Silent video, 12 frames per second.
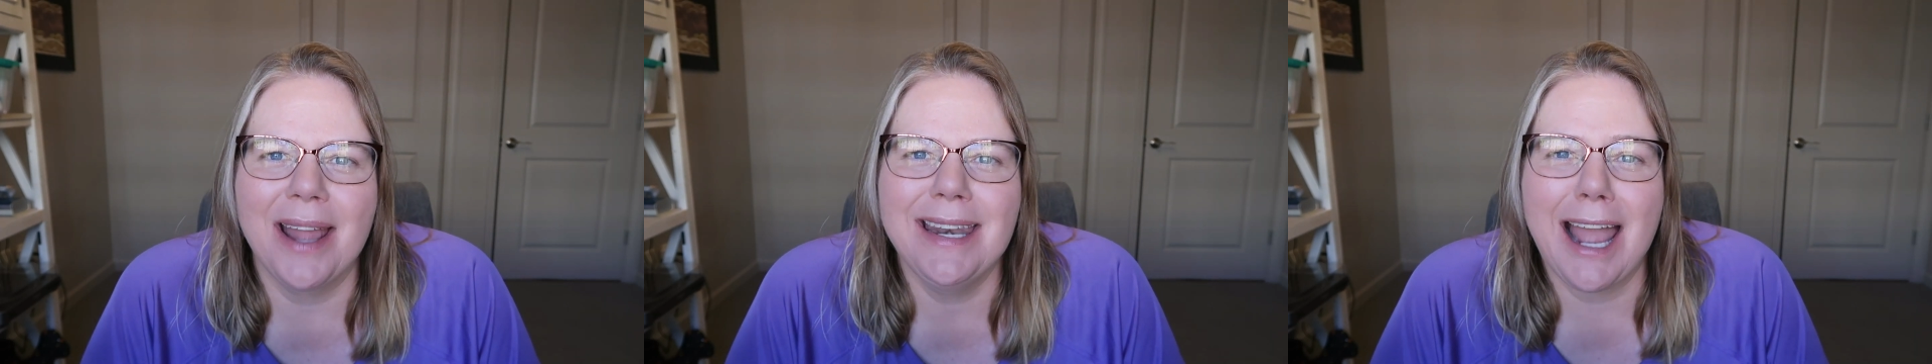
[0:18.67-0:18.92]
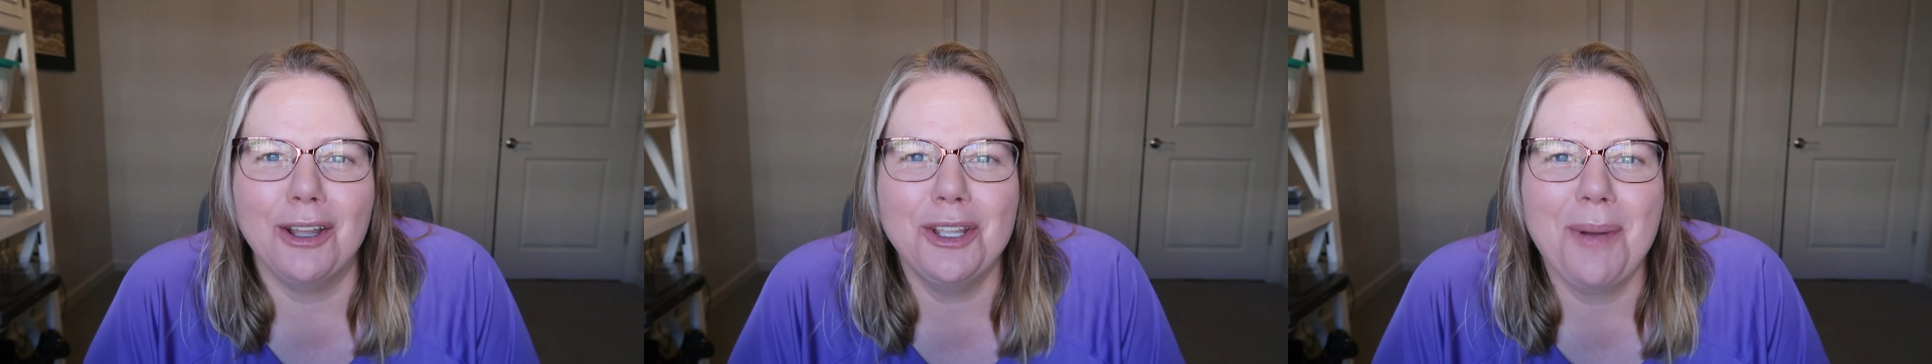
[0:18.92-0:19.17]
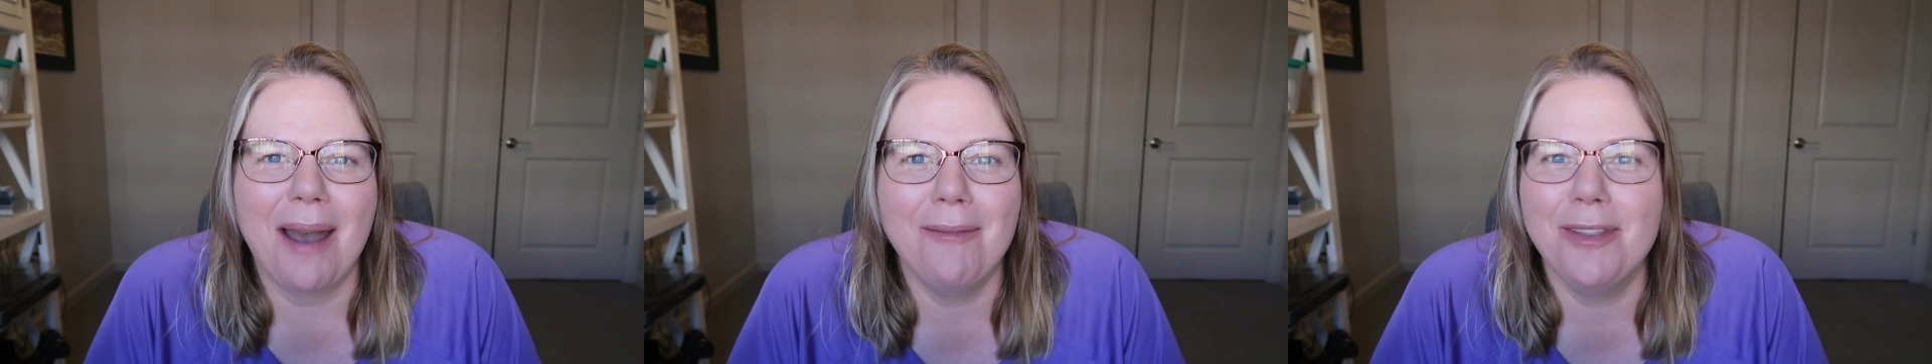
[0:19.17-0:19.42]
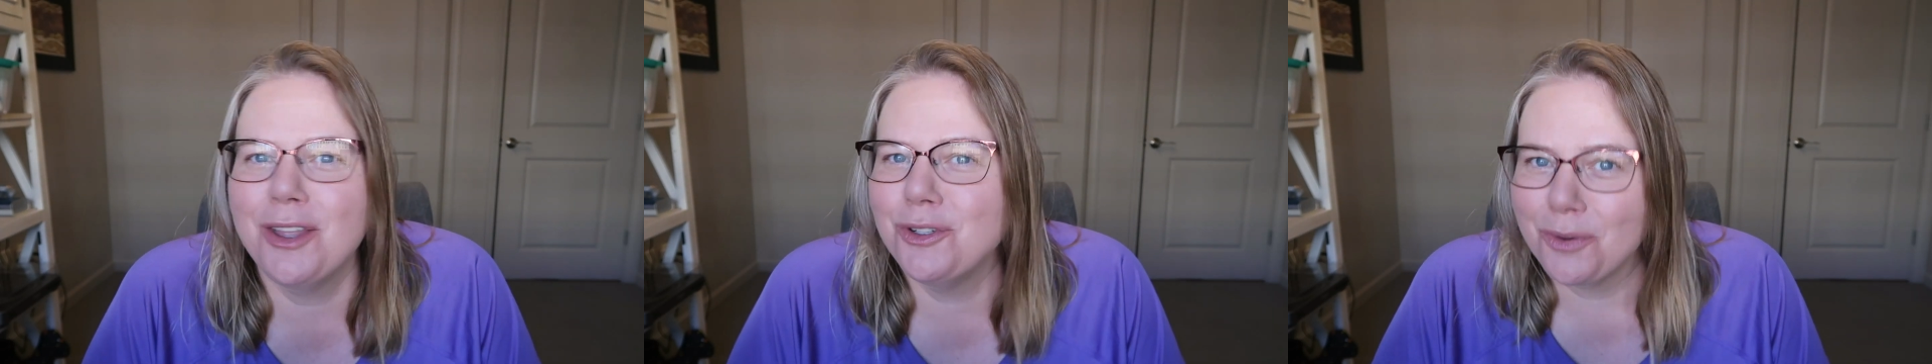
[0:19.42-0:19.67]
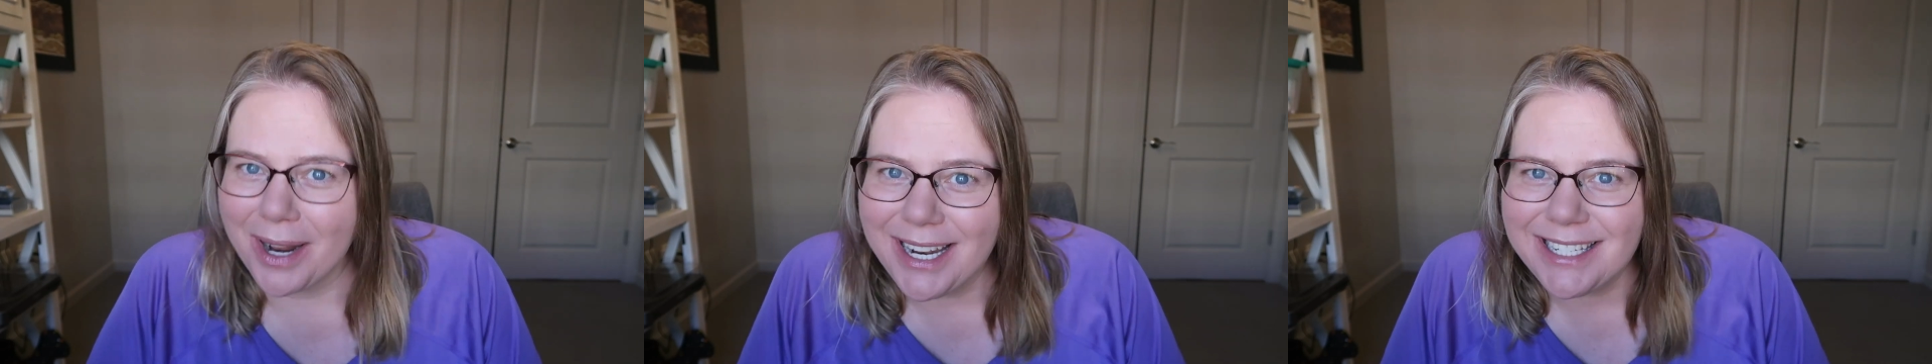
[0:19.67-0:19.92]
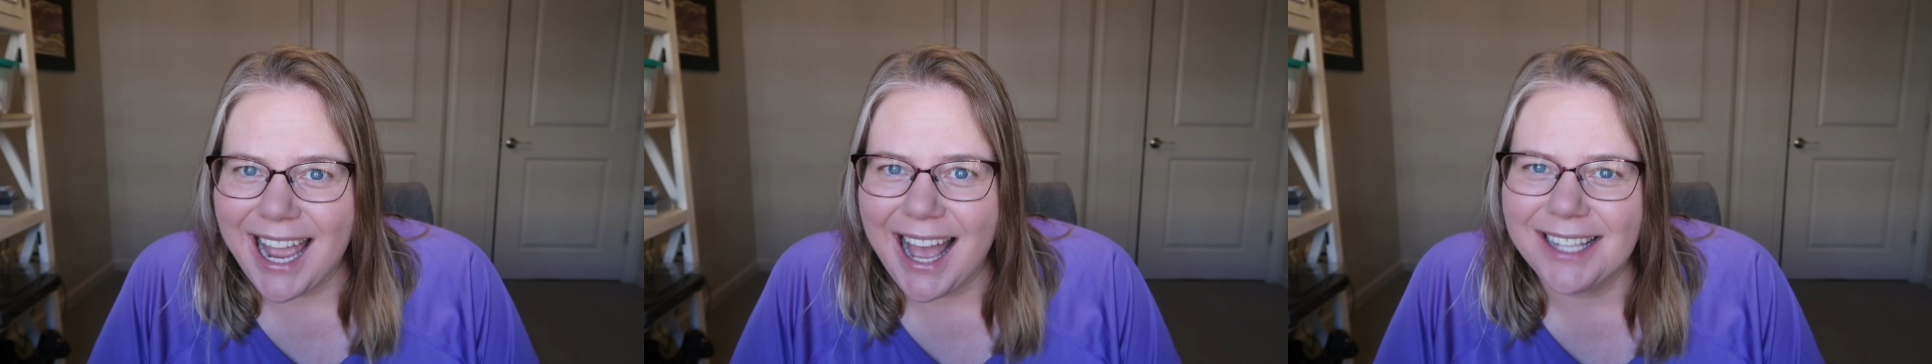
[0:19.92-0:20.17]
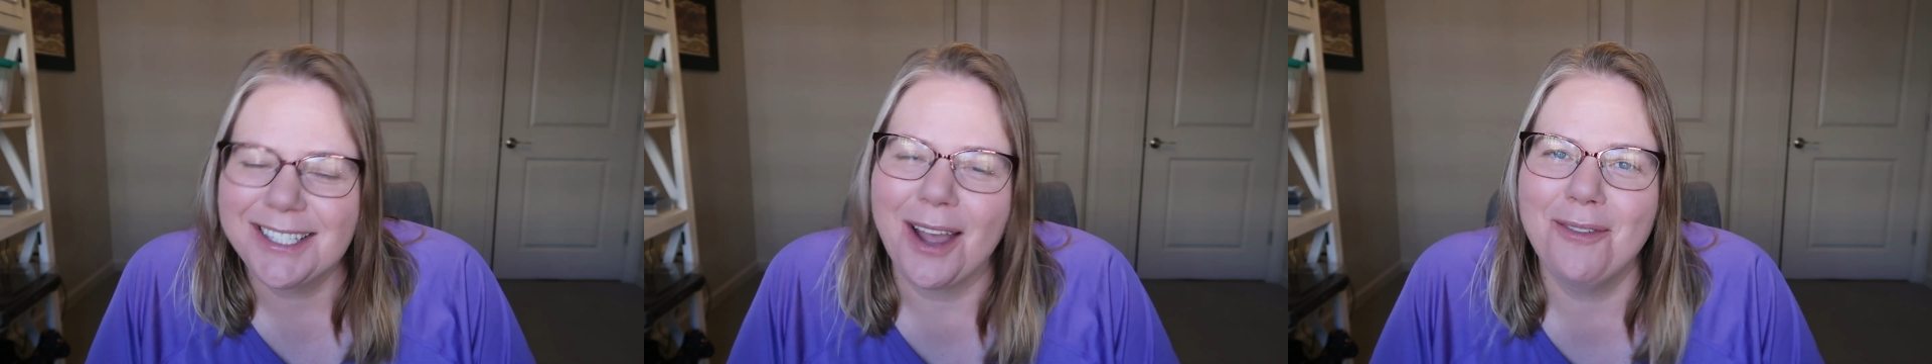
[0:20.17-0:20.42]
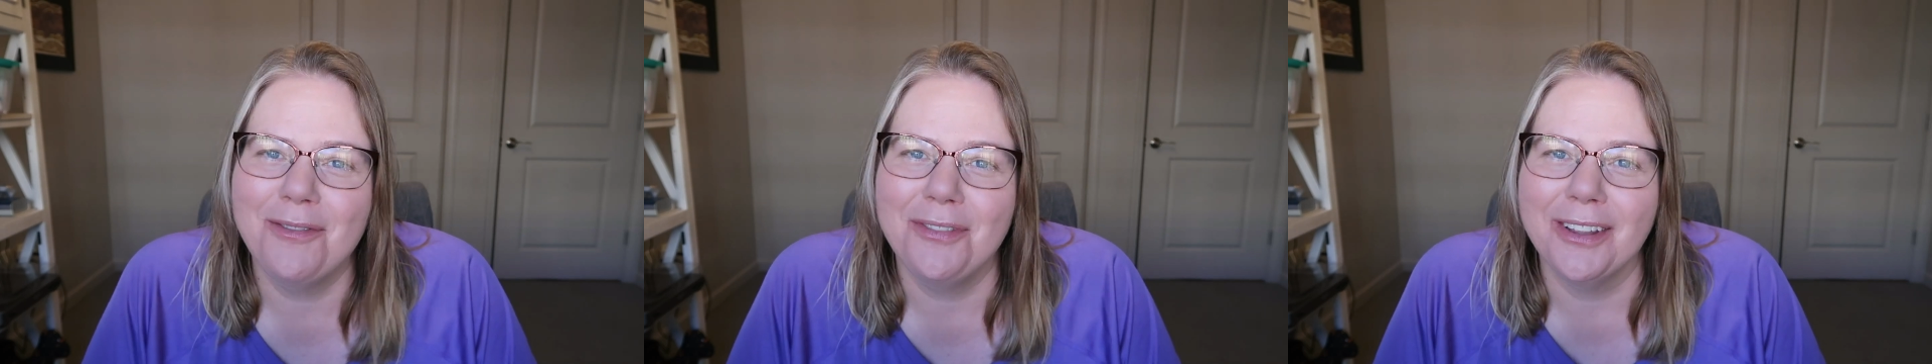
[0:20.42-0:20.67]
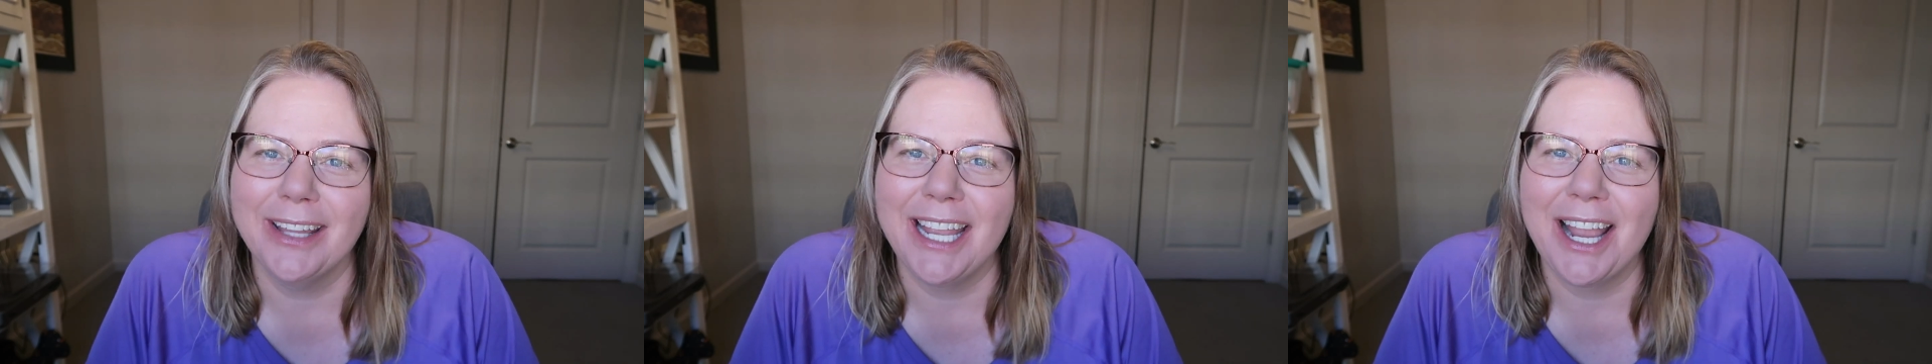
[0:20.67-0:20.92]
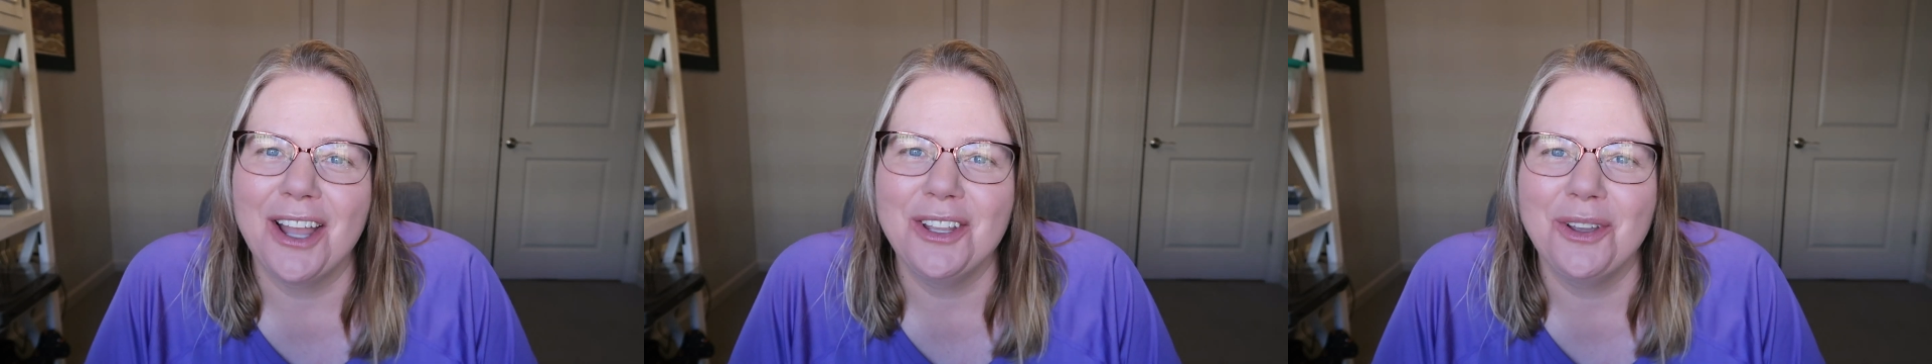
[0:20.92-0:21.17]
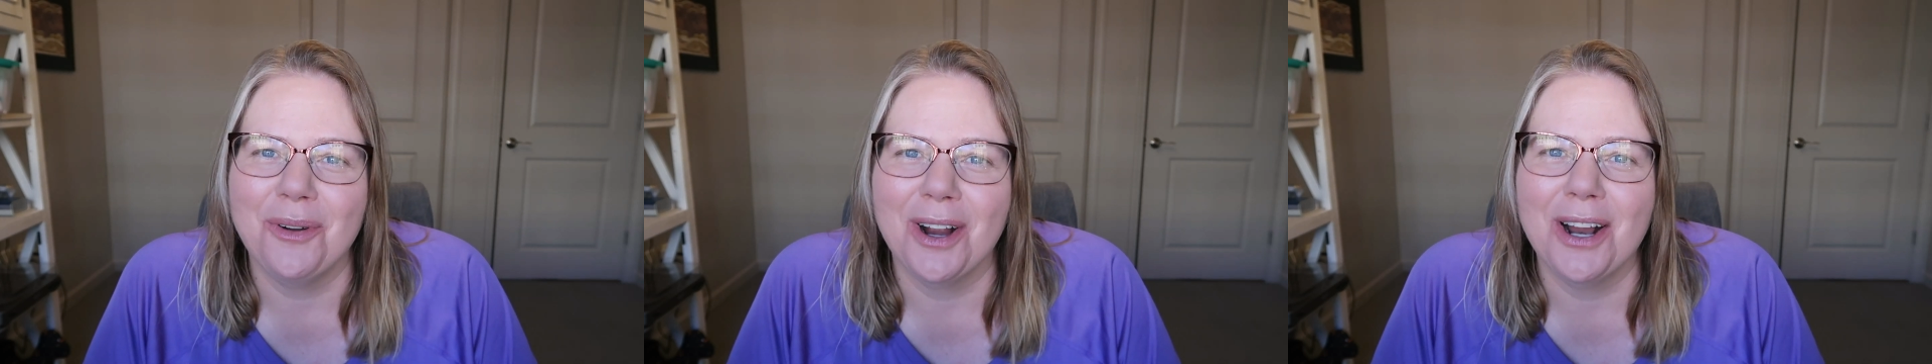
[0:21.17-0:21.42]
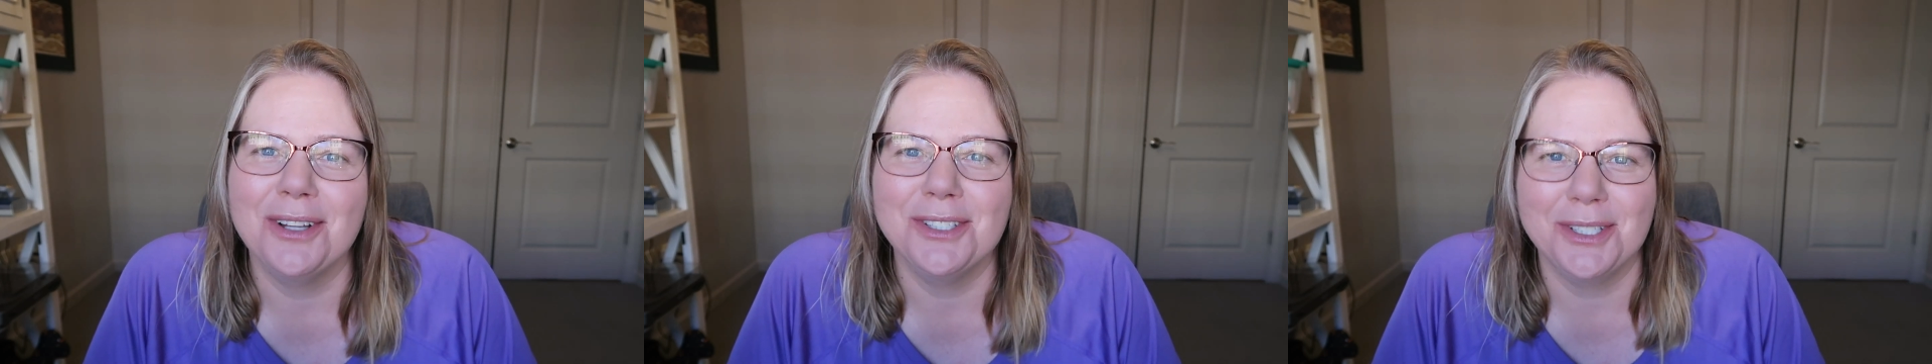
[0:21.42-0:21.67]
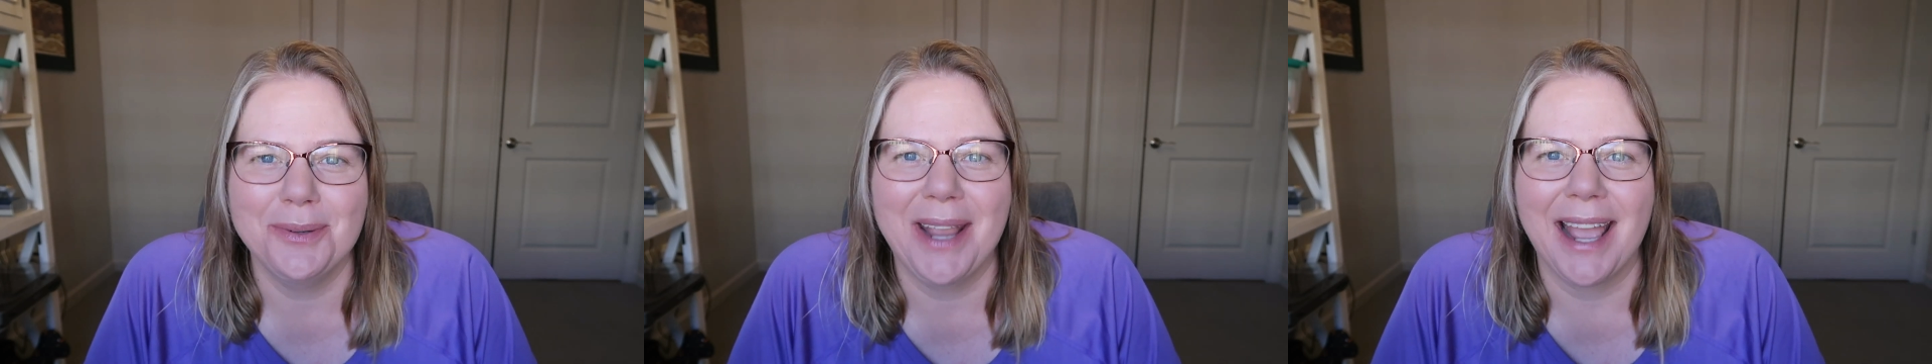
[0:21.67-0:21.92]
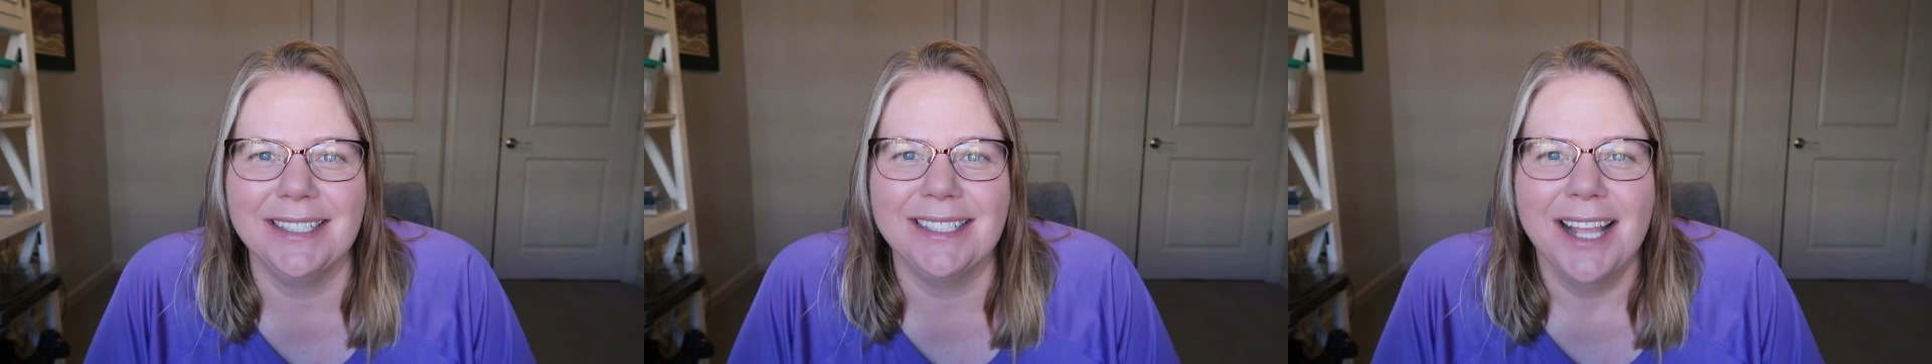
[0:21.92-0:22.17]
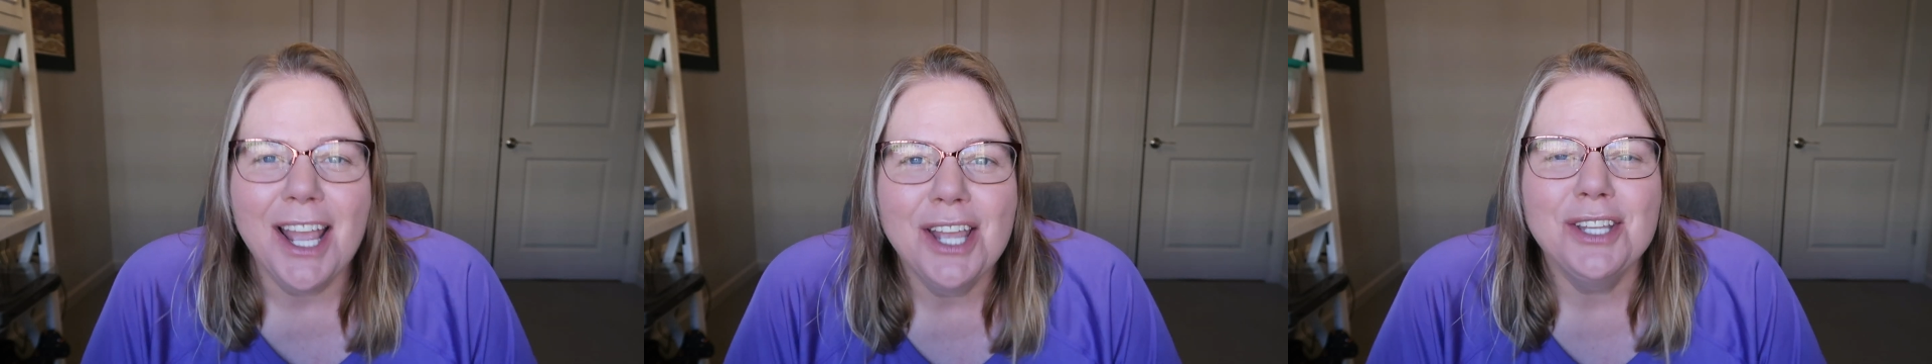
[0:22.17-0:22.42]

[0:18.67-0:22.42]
and now you have the dreaded task of filling your suitcase.